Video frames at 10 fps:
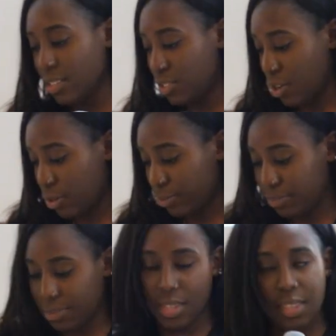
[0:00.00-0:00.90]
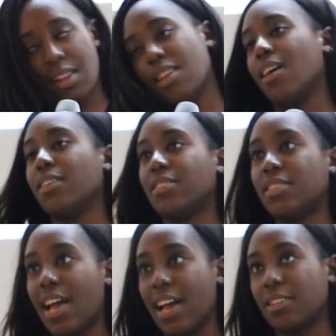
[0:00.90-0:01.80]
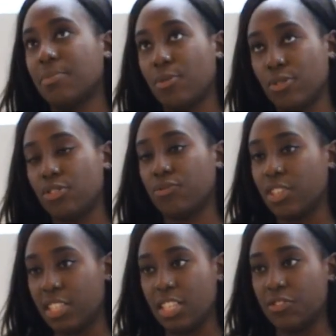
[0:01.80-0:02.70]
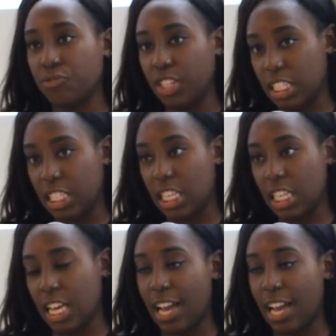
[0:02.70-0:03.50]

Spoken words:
So, the last and most recent reason